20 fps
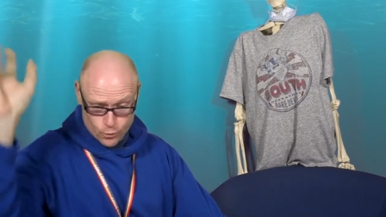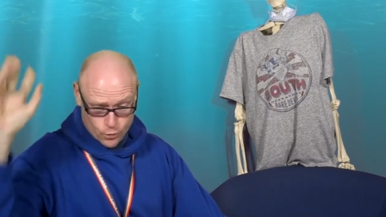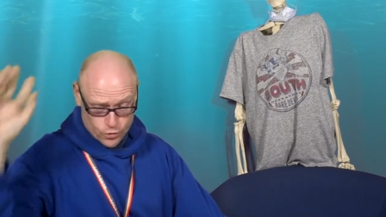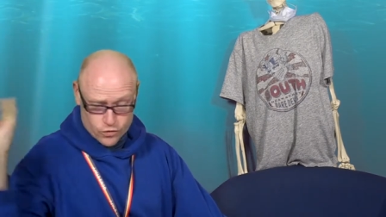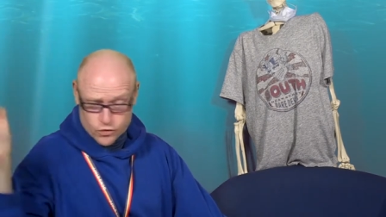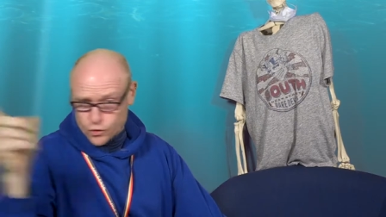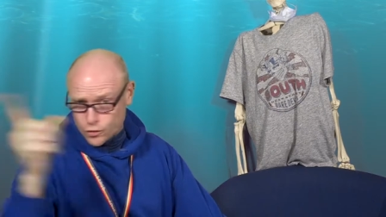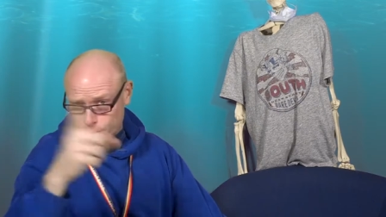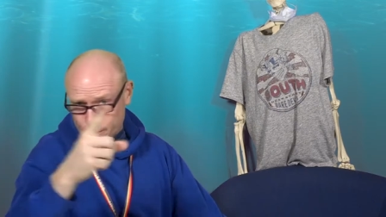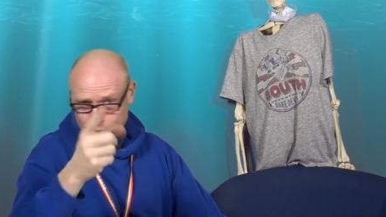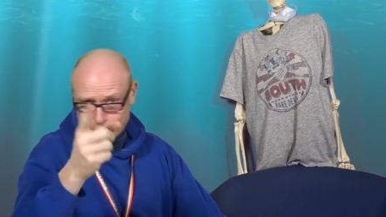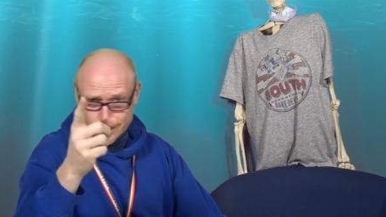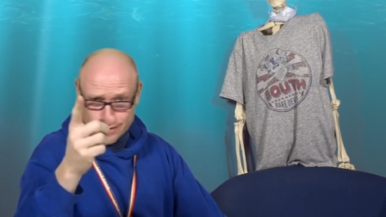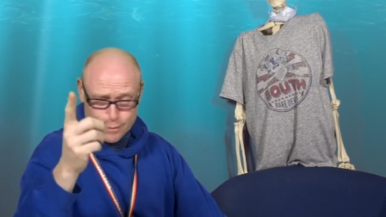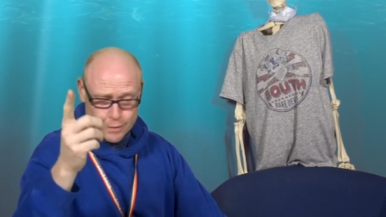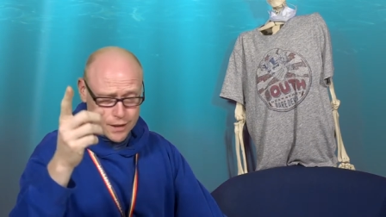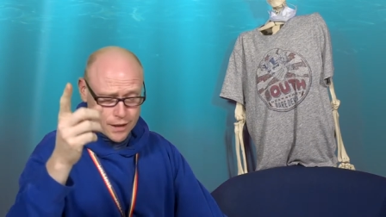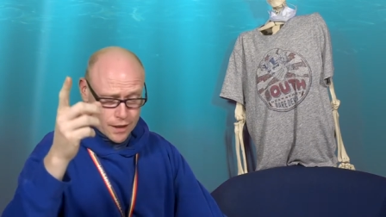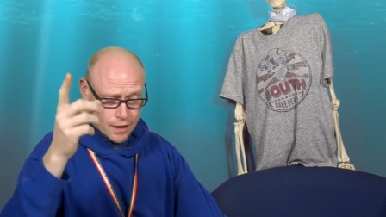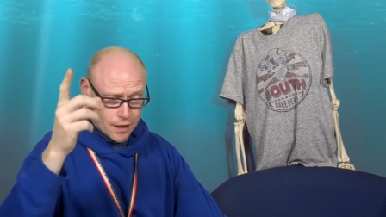We'll talk about in a
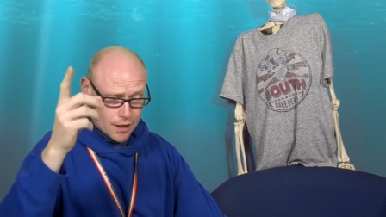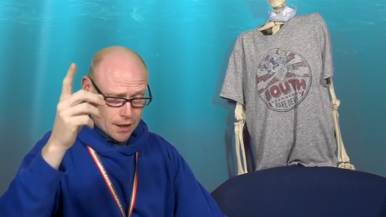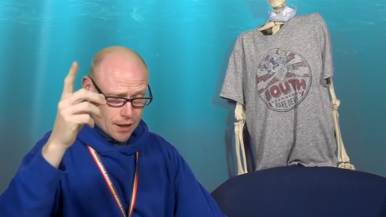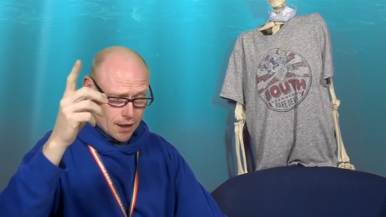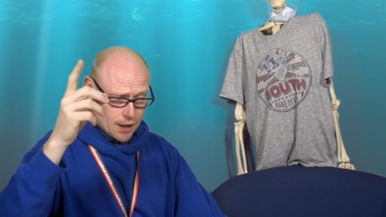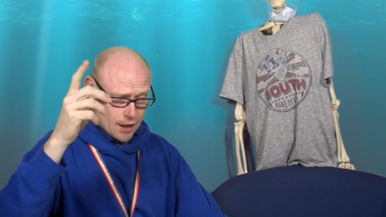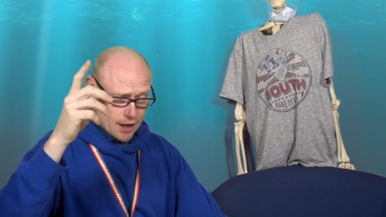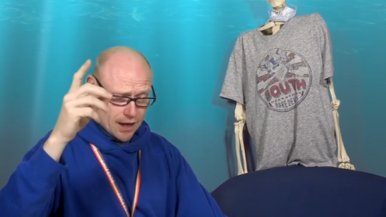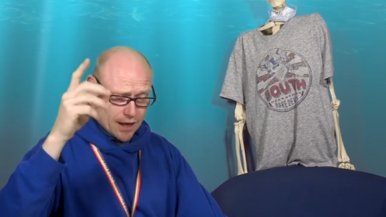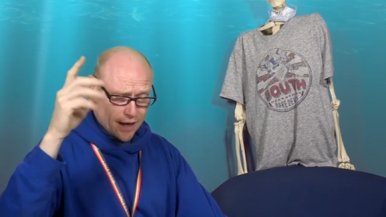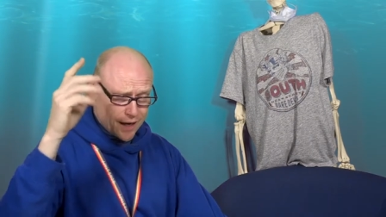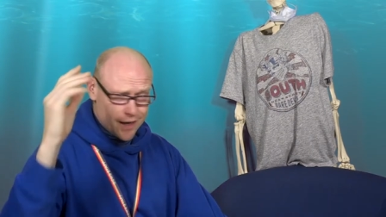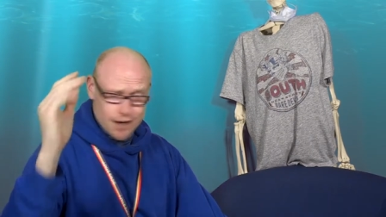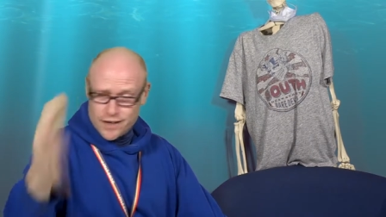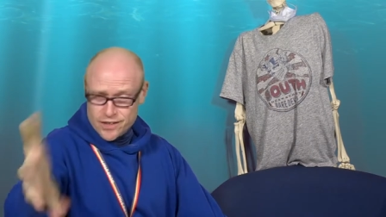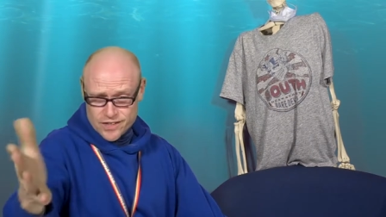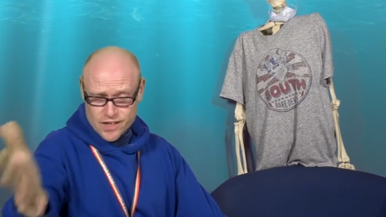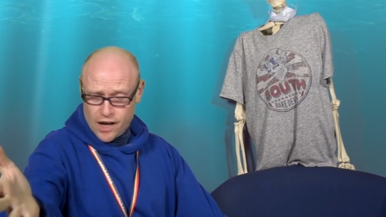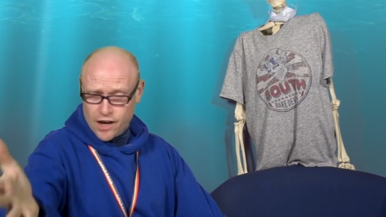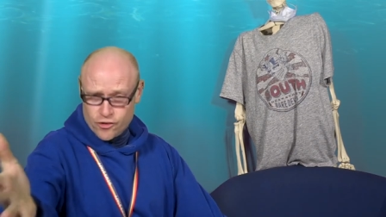minute. It
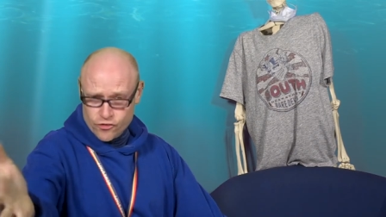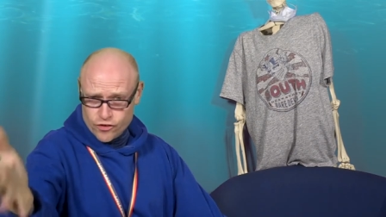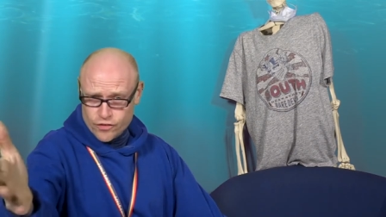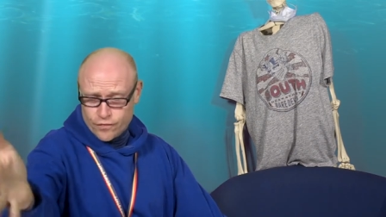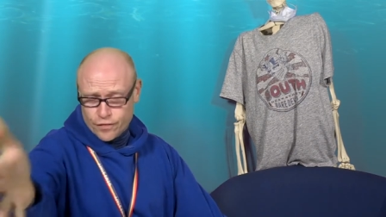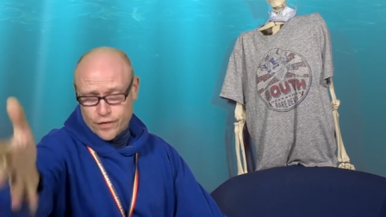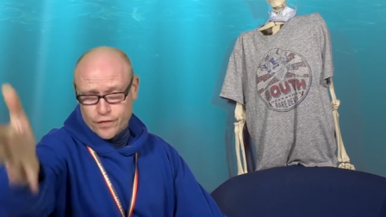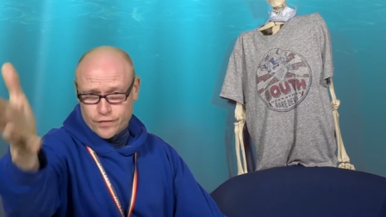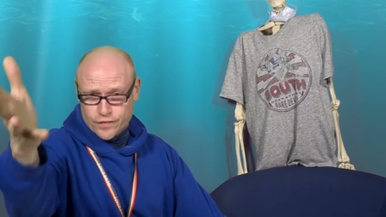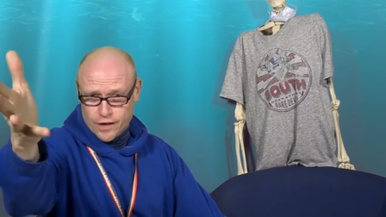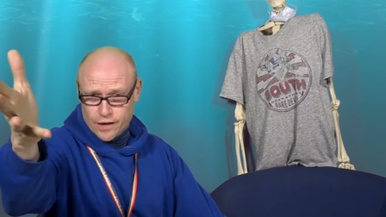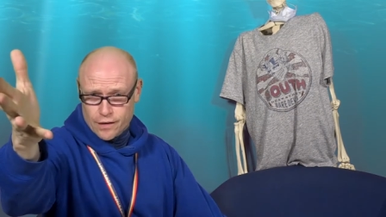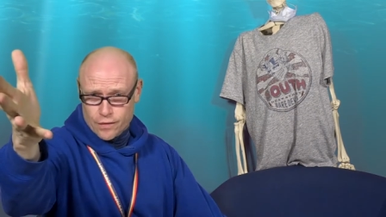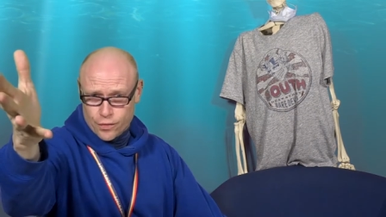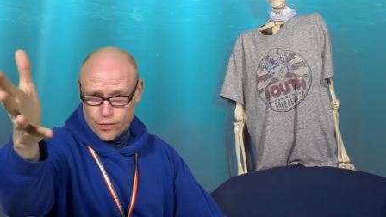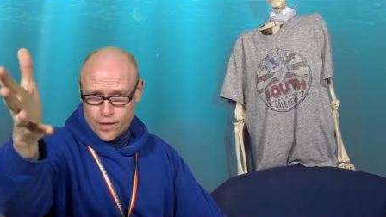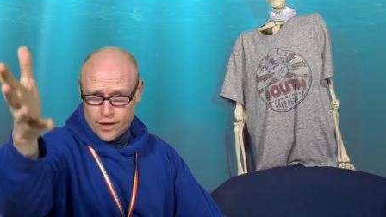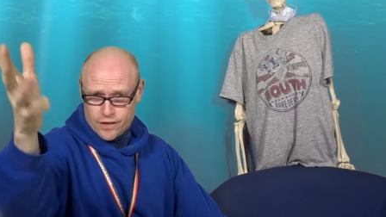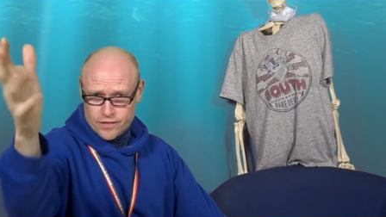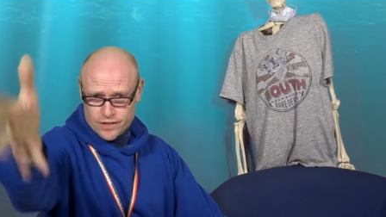is the
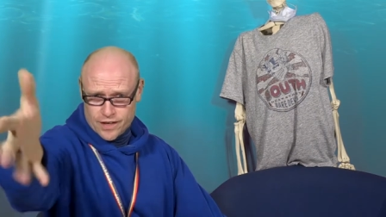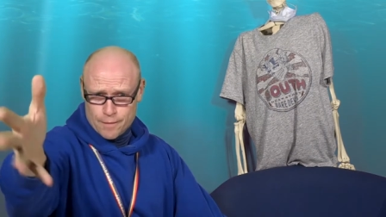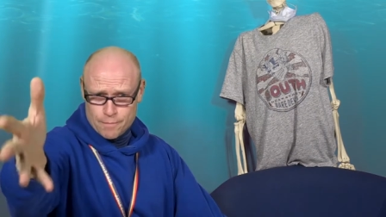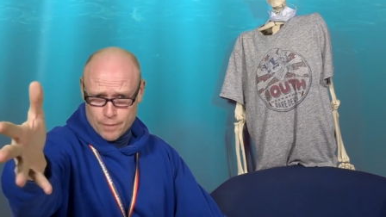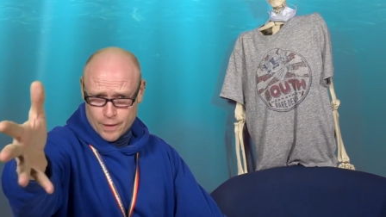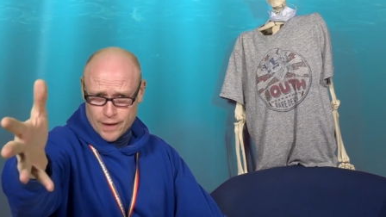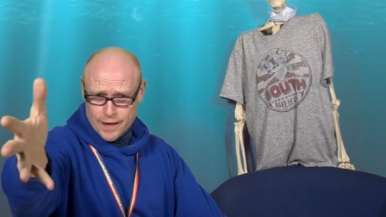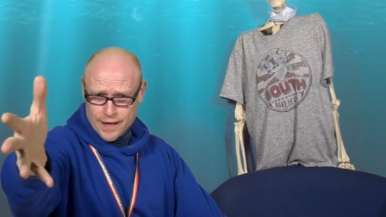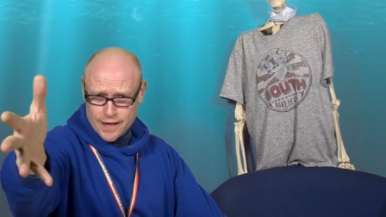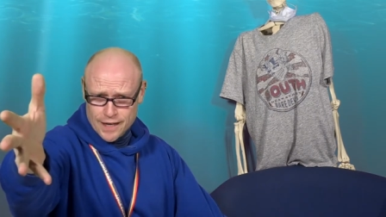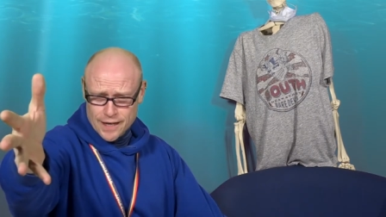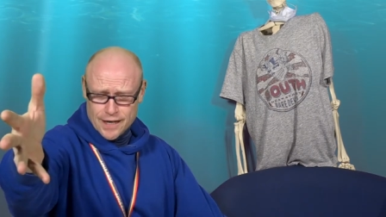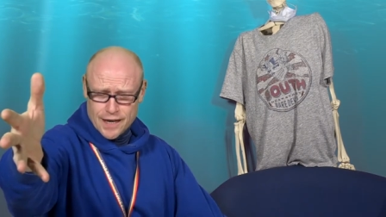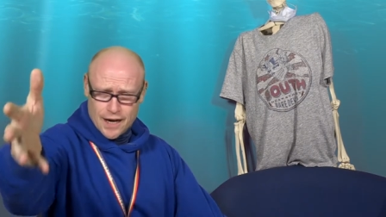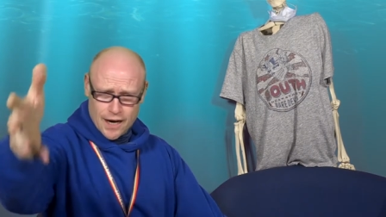150th assembly,